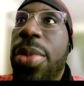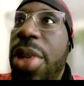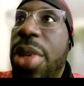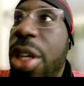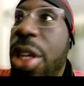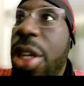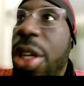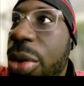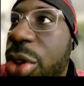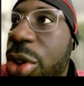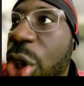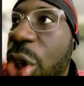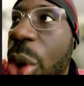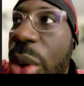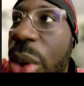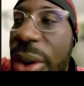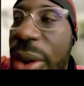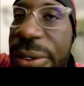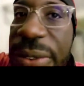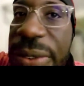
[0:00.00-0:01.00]

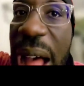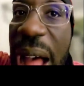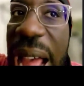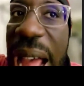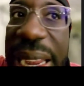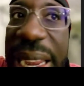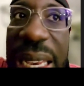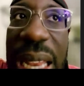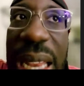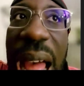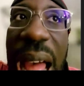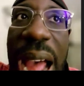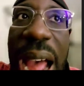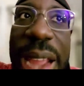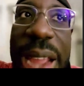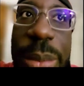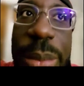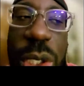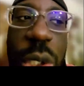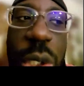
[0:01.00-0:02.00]
toe a fine
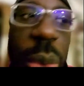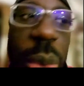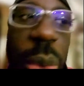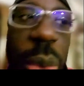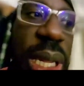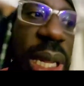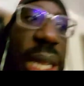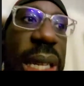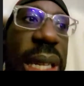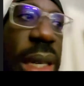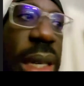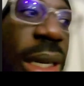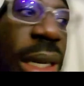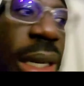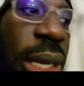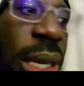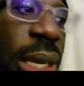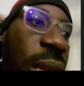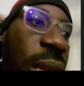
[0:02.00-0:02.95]
line between,